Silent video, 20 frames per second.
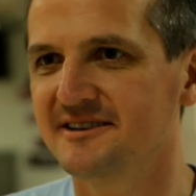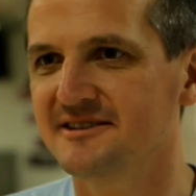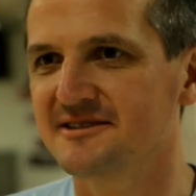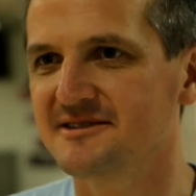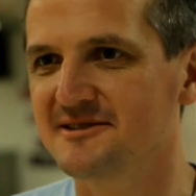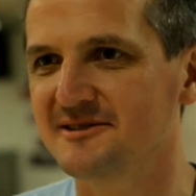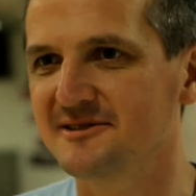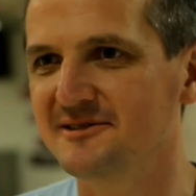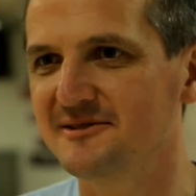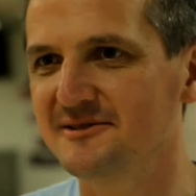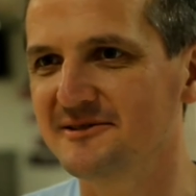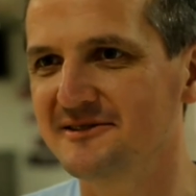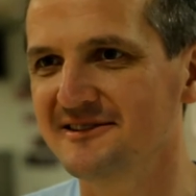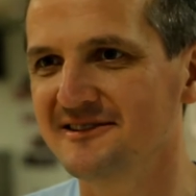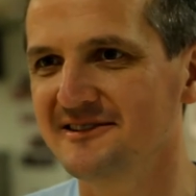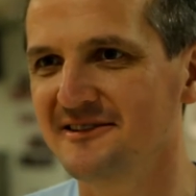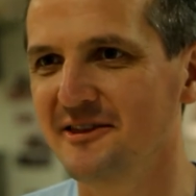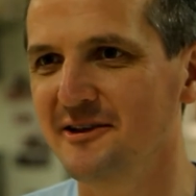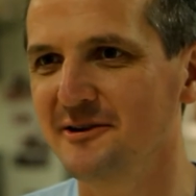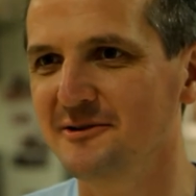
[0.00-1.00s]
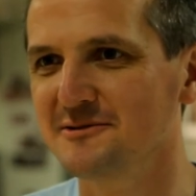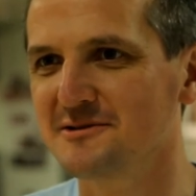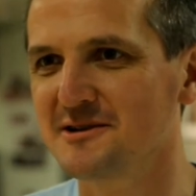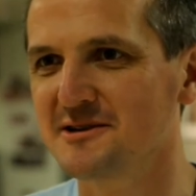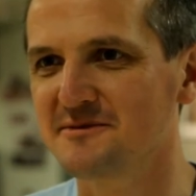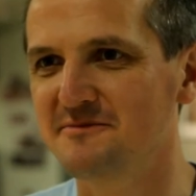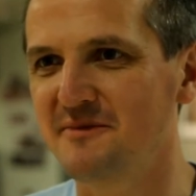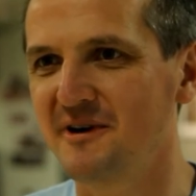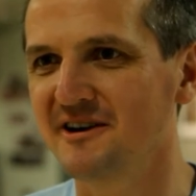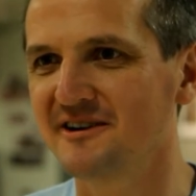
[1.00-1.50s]
So those
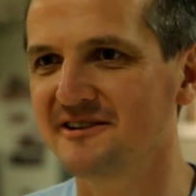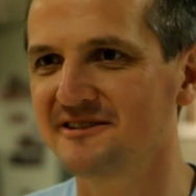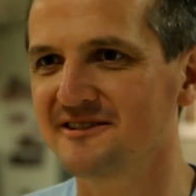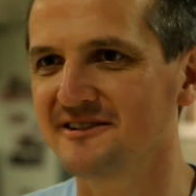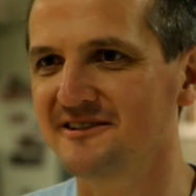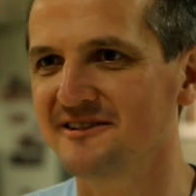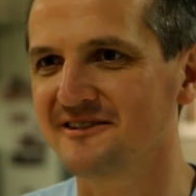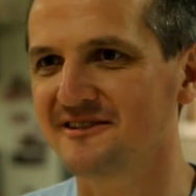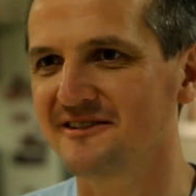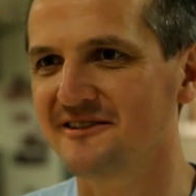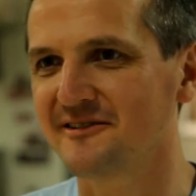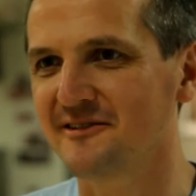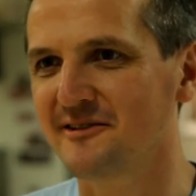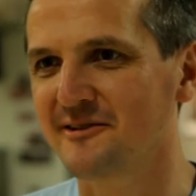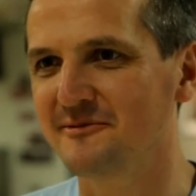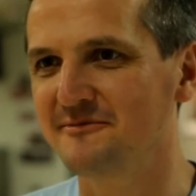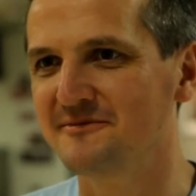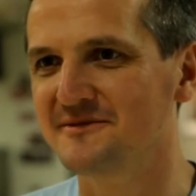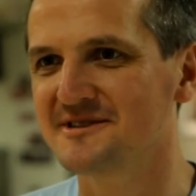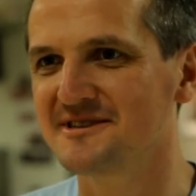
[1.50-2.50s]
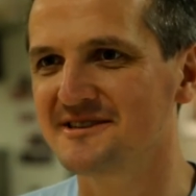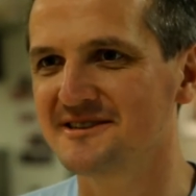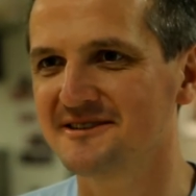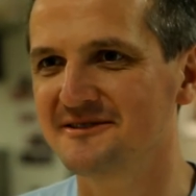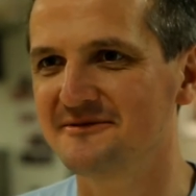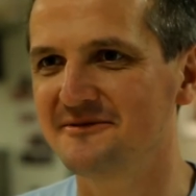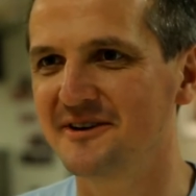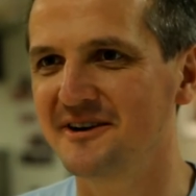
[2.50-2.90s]
smart algorithms